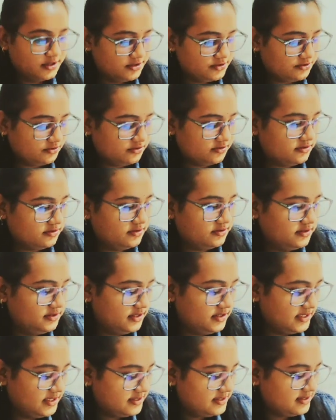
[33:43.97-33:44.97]

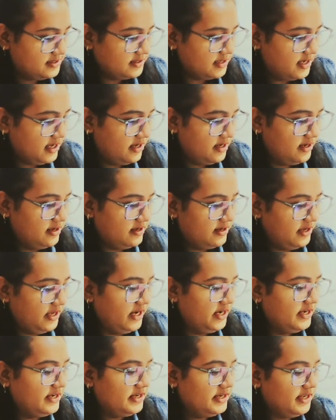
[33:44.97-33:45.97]
So this
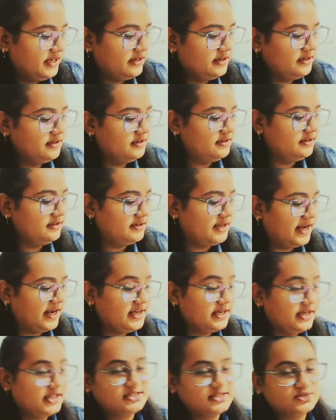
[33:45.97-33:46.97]

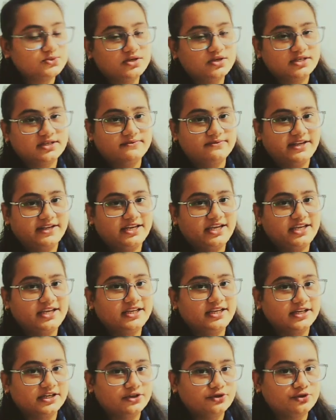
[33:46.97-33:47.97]
1890s were
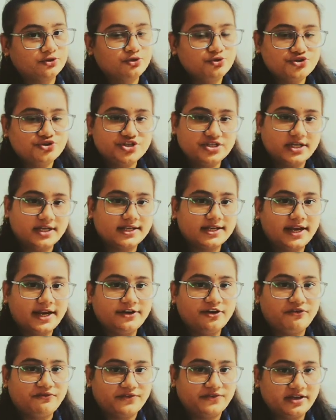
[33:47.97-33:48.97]
very crucial
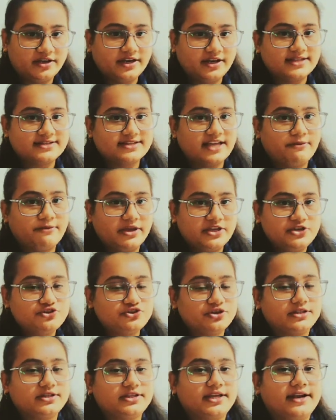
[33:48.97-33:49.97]
kind of year, as I
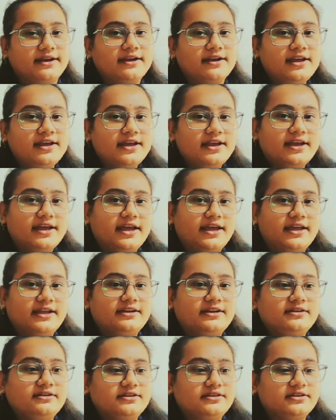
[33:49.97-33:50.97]
mentioned that.
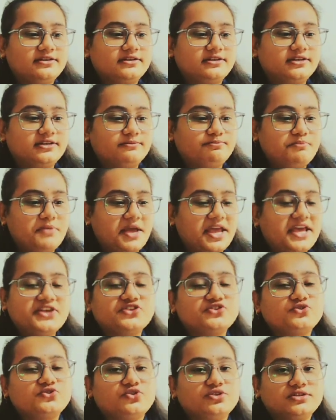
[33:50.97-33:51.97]
And
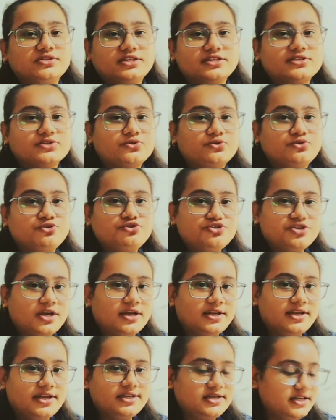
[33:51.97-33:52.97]
based on this
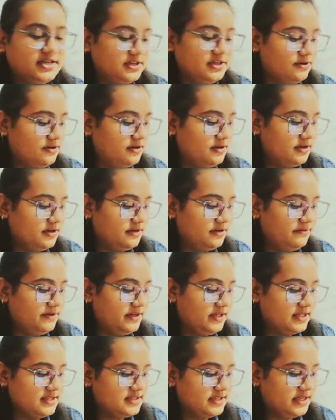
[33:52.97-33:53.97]
cruciality, or
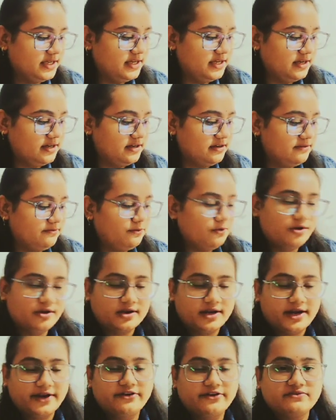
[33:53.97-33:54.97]
we can say a
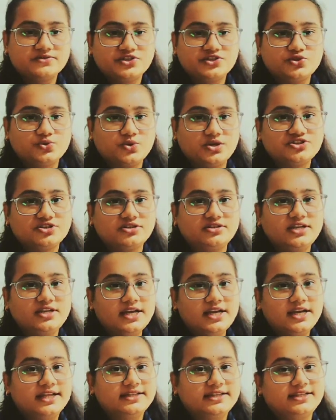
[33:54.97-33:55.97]
war kind of situation,
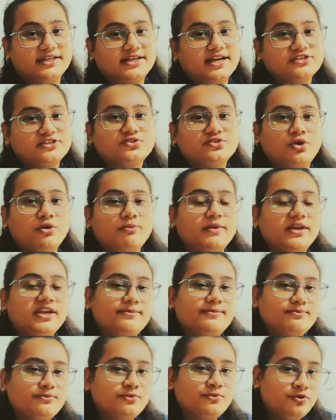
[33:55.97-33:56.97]
there are so
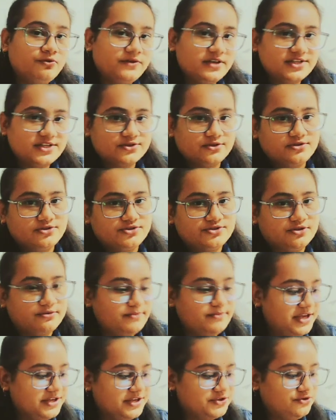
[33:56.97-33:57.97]
many movies also
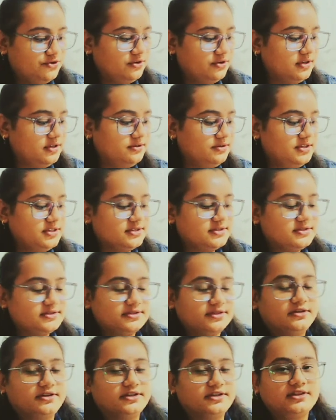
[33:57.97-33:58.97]
based on
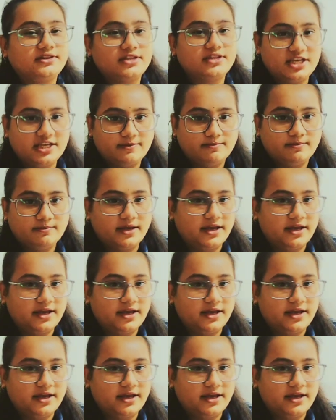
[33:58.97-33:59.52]
this theme.